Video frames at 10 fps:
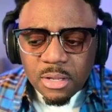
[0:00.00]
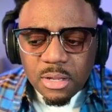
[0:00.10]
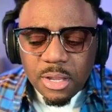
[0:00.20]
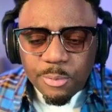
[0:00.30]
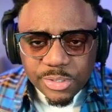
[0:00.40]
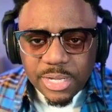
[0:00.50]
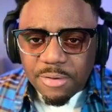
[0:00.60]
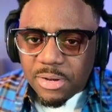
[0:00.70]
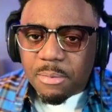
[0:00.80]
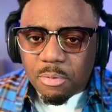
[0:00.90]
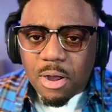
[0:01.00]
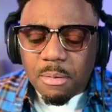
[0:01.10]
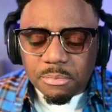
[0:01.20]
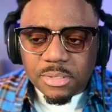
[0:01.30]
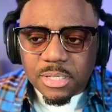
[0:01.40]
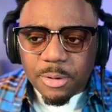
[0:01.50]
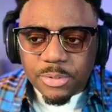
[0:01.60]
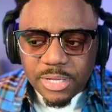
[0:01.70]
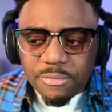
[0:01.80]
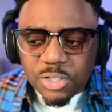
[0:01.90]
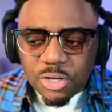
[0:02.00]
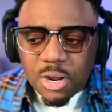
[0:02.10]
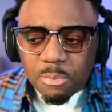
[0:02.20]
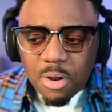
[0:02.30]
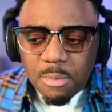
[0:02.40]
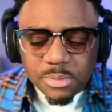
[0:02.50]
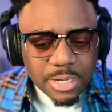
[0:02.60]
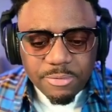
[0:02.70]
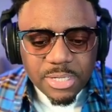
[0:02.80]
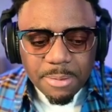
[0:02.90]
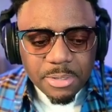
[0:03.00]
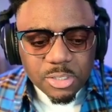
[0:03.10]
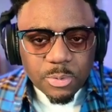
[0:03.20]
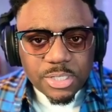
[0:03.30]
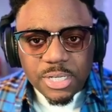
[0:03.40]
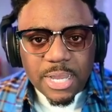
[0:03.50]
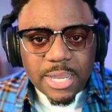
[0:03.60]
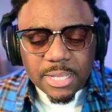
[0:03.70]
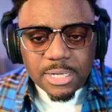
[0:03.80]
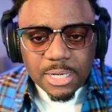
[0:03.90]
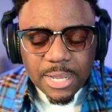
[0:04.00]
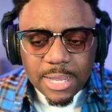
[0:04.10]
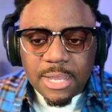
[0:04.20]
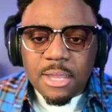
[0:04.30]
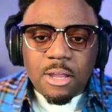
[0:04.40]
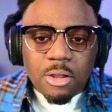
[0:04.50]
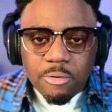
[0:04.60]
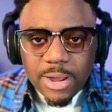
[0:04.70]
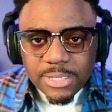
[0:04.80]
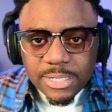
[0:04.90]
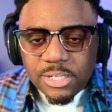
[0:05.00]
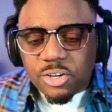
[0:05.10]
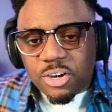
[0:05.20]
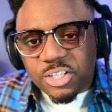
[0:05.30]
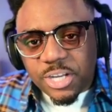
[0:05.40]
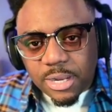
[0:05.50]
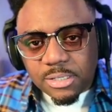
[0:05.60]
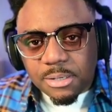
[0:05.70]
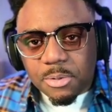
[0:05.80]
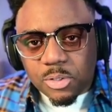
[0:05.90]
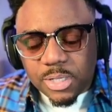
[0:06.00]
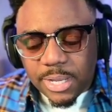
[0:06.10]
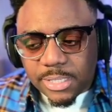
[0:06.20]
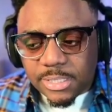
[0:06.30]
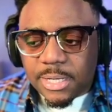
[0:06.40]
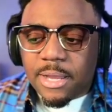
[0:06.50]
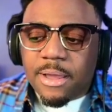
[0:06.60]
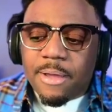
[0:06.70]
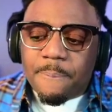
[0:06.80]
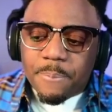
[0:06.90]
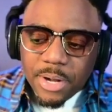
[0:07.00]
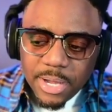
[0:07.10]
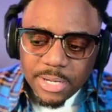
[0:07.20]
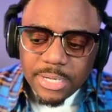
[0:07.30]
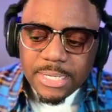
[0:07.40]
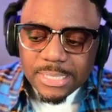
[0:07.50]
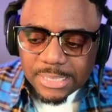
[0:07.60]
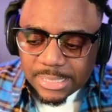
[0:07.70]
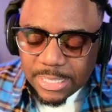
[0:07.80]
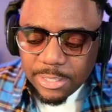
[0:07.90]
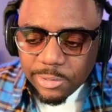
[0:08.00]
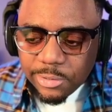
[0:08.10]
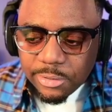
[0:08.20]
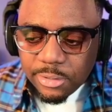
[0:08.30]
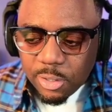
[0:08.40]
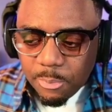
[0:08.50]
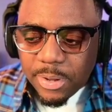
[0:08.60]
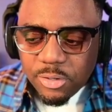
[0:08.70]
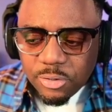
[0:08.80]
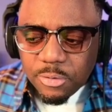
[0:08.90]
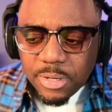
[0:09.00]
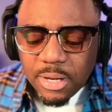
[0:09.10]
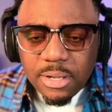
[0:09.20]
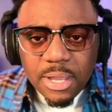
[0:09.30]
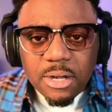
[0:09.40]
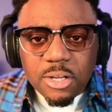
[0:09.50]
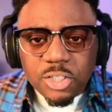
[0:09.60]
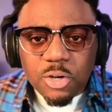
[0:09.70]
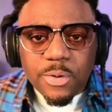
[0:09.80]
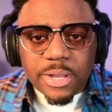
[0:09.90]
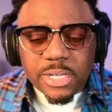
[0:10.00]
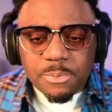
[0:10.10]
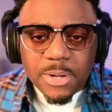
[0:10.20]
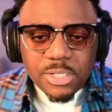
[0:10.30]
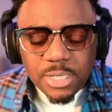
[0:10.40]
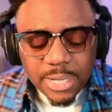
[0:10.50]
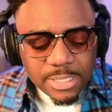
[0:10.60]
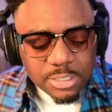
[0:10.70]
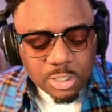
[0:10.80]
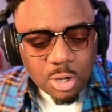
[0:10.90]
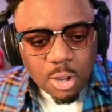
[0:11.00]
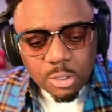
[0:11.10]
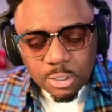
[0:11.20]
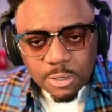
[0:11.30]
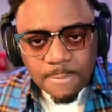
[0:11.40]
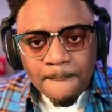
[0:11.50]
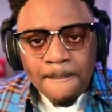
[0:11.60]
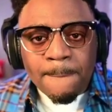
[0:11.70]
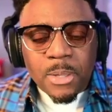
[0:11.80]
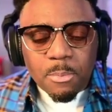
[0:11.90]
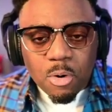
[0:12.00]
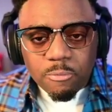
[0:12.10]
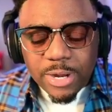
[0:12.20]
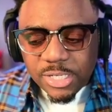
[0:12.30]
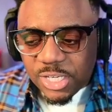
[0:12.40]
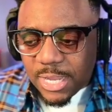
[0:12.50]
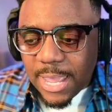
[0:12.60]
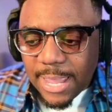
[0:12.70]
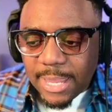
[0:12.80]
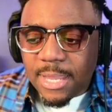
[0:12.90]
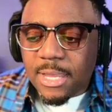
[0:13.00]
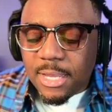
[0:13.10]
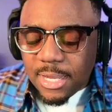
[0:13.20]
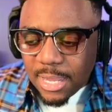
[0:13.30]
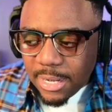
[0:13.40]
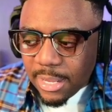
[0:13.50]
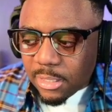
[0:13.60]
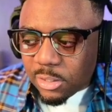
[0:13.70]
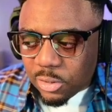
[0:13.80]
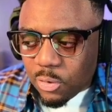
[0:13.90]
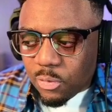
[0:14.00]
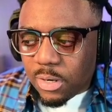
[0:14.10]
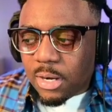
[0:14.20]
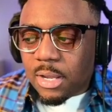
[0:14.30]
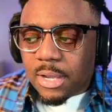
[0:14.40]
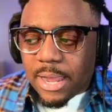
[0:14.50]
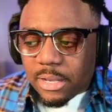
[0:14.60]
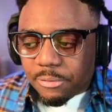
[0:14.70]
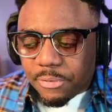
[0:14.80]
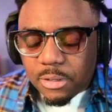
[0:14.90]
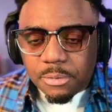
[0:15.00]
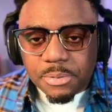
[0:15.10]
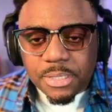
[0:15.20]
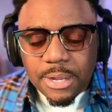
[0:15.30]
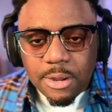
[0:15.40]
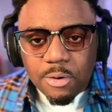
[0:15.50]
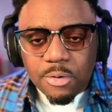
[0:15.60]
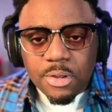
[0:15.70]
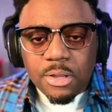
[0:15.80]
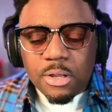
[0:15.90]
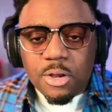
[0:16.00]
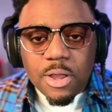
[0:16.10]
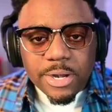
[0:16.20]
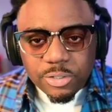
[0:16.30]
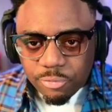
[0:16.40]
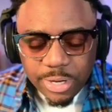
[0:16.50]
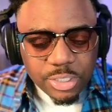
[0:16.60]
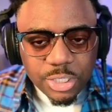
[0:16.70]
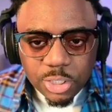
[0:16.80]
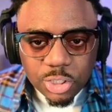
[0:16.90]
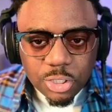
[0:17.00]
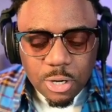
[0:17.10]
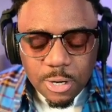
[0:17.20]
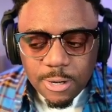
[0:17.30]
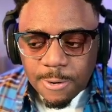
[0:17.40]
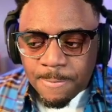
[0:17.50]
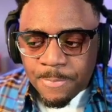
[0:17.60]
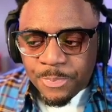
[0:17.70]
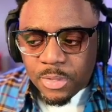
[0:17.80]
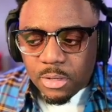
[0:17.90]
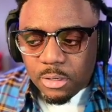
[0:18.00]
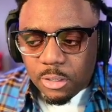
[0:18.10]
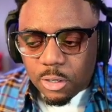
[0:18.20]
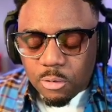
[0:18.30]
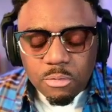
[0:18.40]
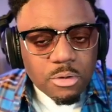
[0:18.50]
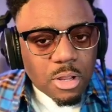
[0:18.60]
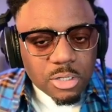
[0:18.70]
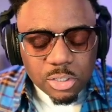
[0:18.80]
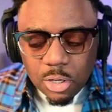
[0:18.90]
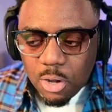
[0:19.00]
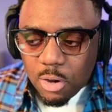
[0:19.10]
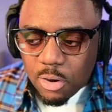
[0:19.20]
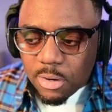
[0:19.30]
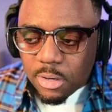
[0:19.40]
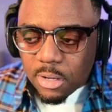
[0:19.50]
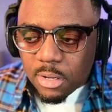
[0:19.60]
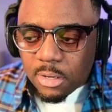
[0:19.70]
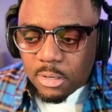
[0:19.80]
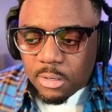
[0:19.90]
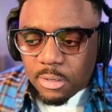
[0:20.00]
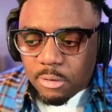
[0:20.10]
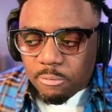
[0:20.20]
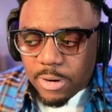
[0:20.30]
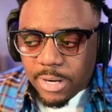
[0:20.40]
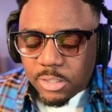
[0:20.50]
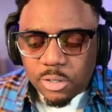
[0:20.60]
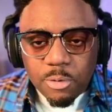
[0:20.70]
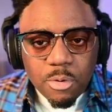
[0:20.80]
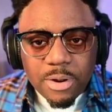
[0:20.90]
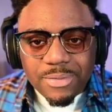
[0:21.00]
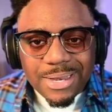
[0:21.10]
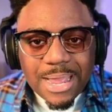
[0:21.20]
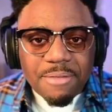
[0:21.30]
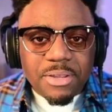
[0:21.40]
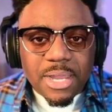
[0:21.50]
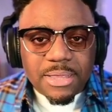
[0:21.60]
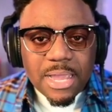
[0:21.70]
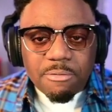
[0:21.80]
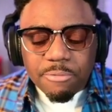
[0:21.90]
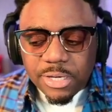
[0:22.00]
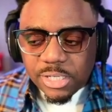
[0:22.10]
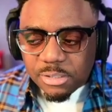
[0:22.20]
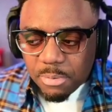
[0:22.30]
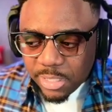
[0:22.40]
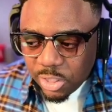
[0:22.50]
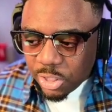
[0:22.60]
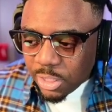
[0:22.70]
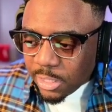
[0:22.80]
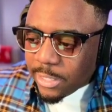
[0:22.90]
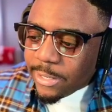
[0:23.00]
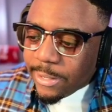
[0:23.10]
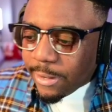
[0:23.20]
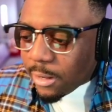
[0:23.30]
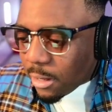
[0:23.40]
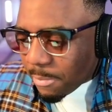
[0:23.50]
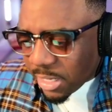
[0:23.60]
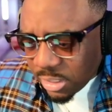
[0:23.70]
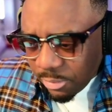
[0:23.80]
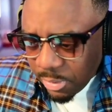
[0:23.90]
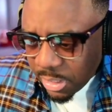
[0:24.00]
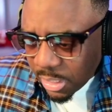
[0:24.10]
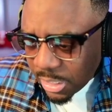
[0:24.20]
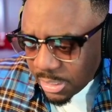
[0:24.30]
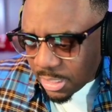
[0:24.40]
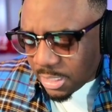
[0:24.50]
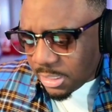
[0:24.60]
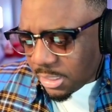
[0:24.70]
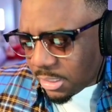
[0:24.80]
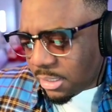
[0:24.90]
it was giving him problems. It was giving Sean problems. Every time he'd switch, he'd get kicked in the leg. Granted, he started checking some of those kicks. But he still, Pedro, he had a good showing, especially against the taller, more rangy guy. He kind of held his own. Kyler Phillips now, not as rangy as Sean, not as long. Right, so you won't have to navigate that reach as much. Actually, we click into this.